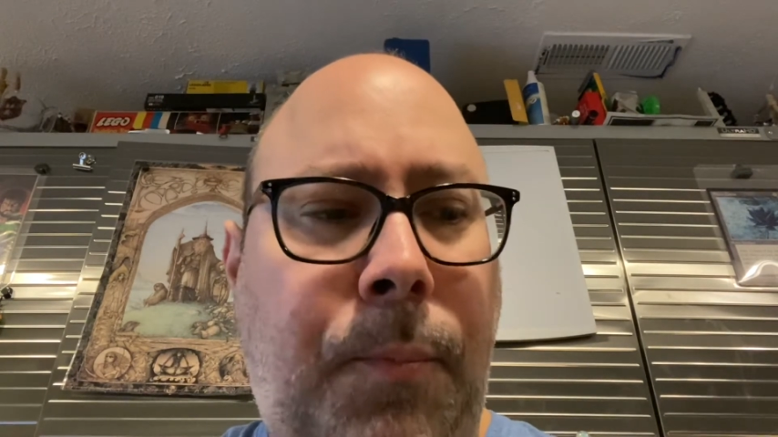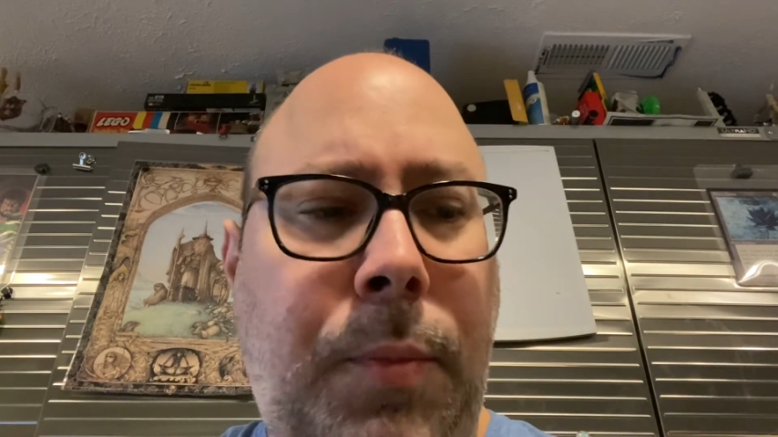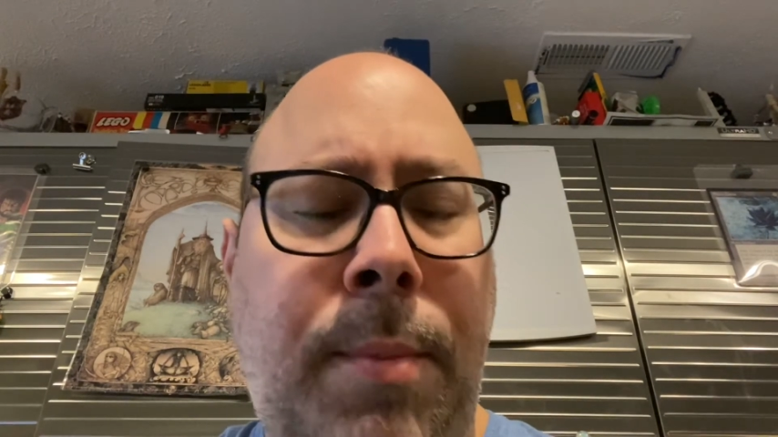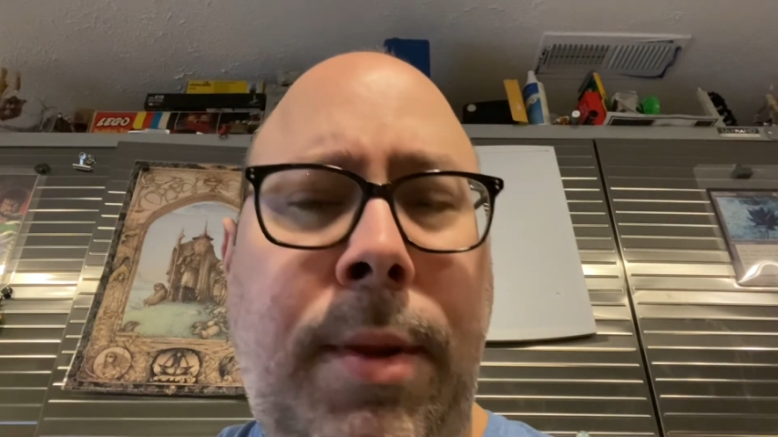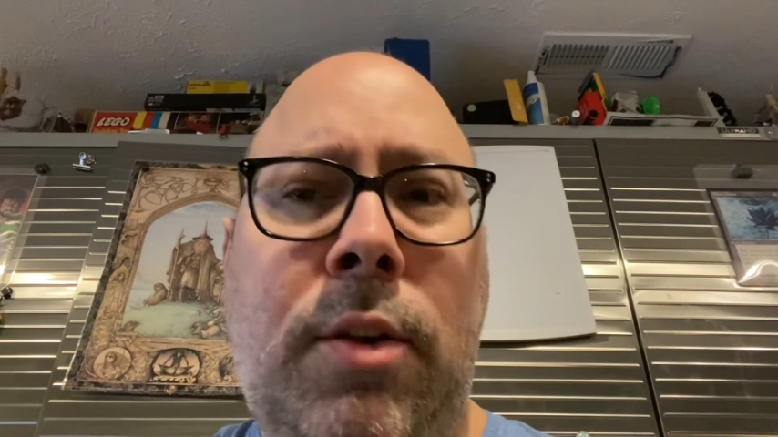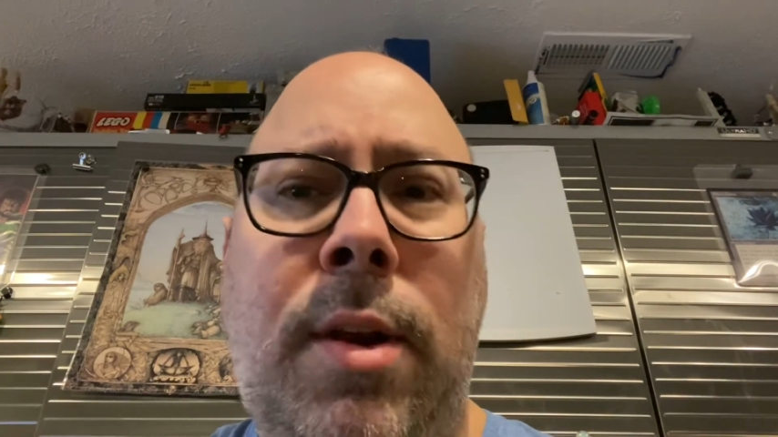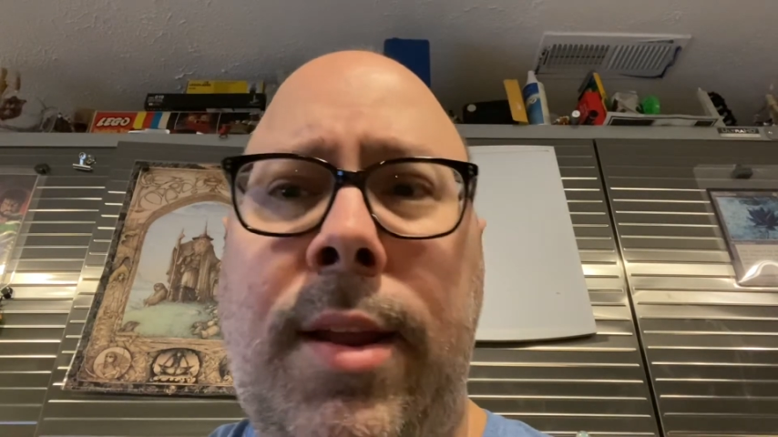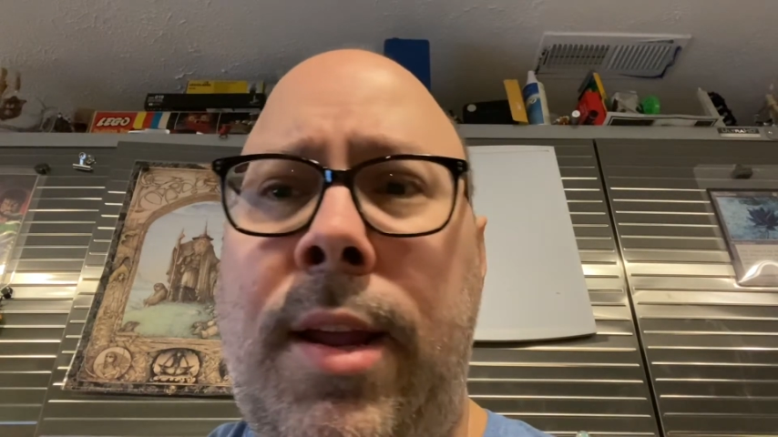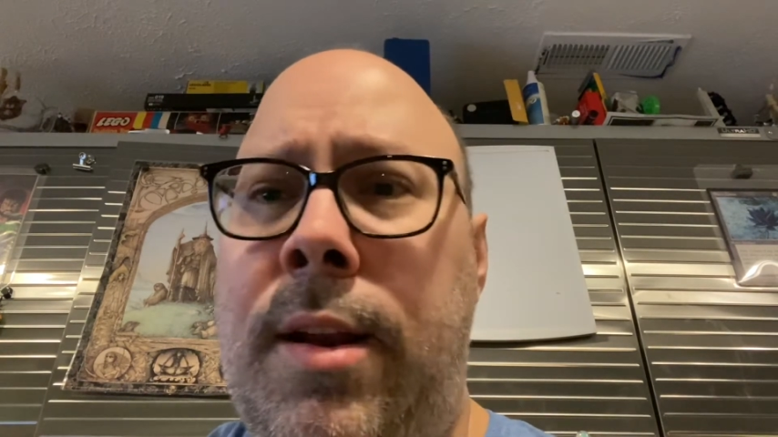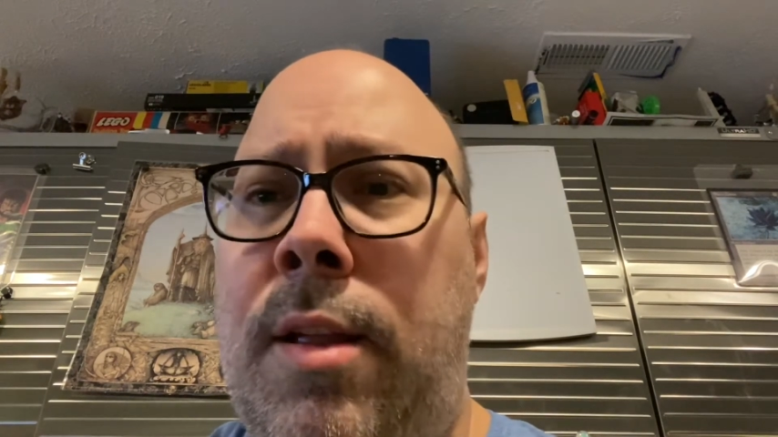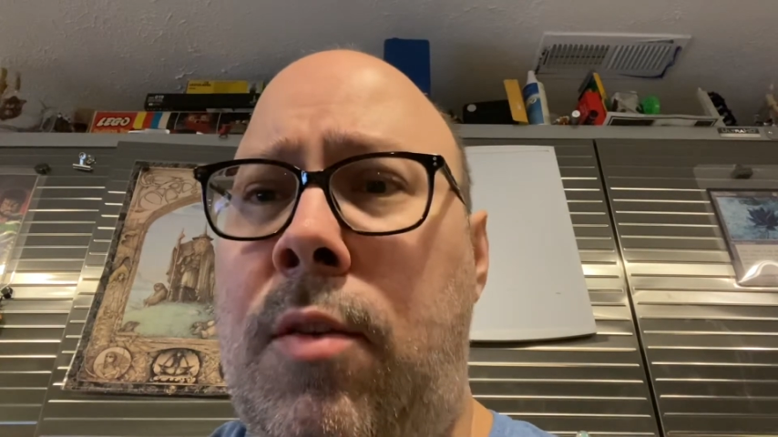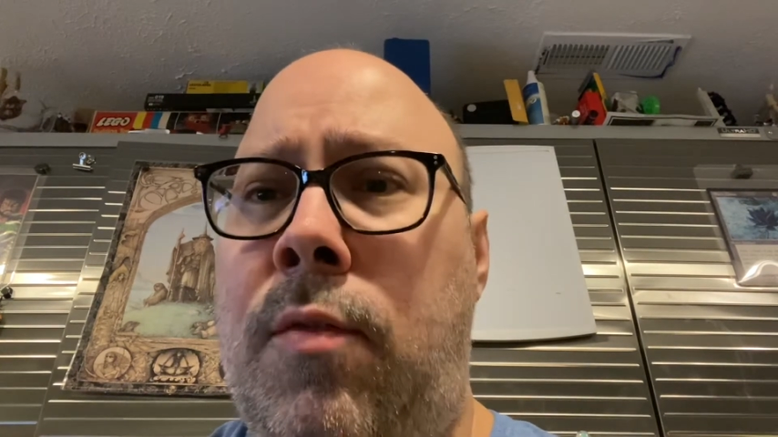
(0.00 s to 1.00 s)
Let me try and get
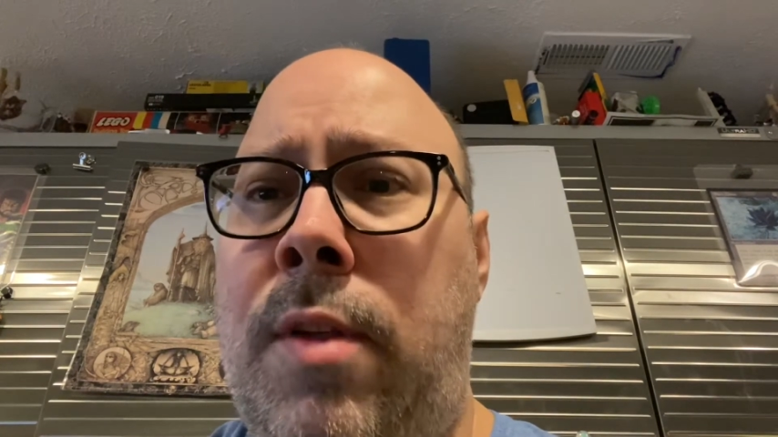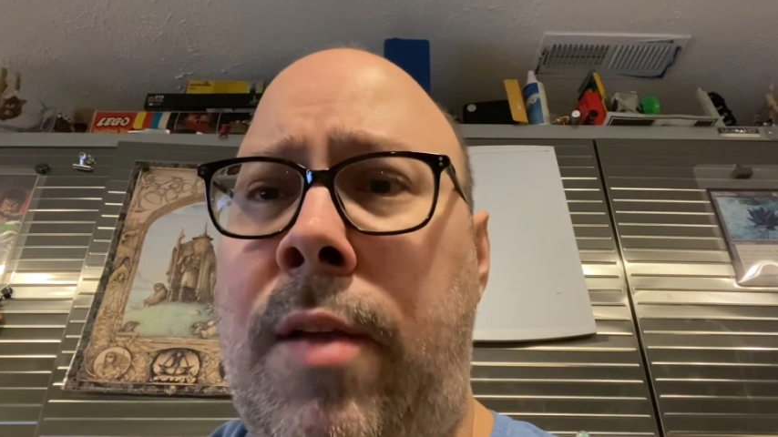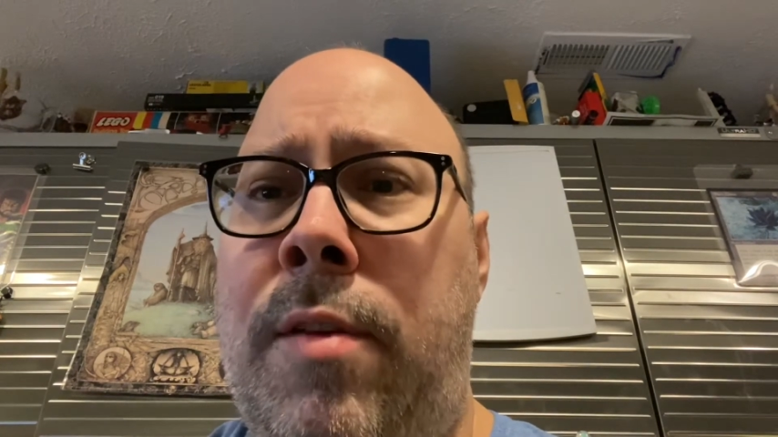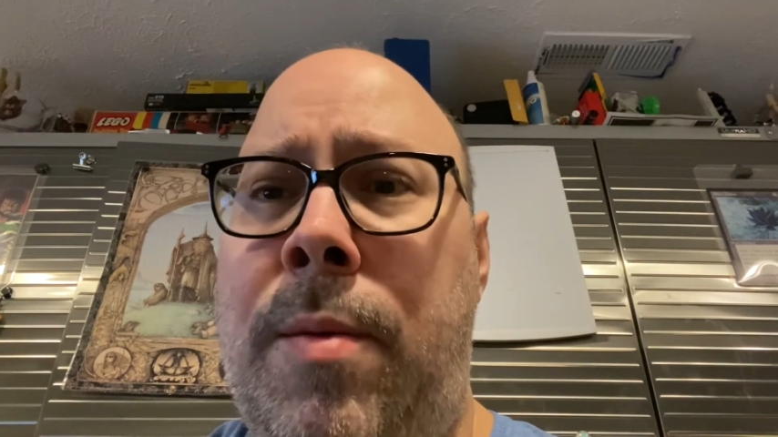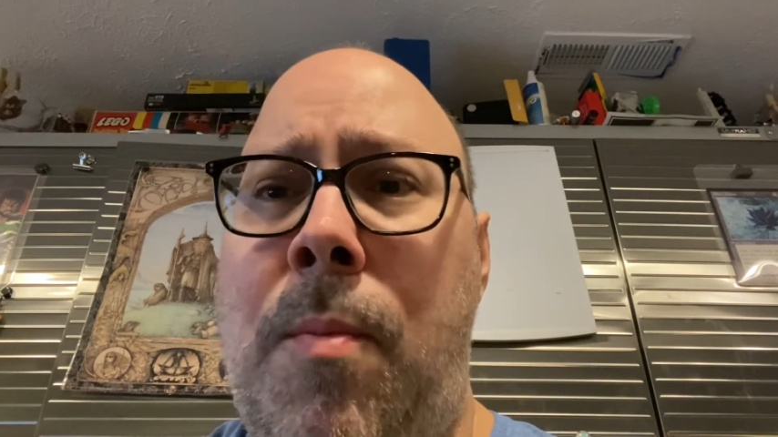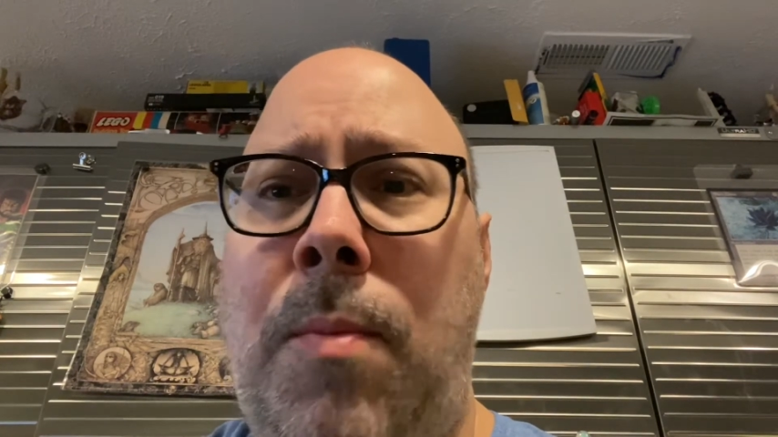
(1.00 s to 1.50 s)
another flavor.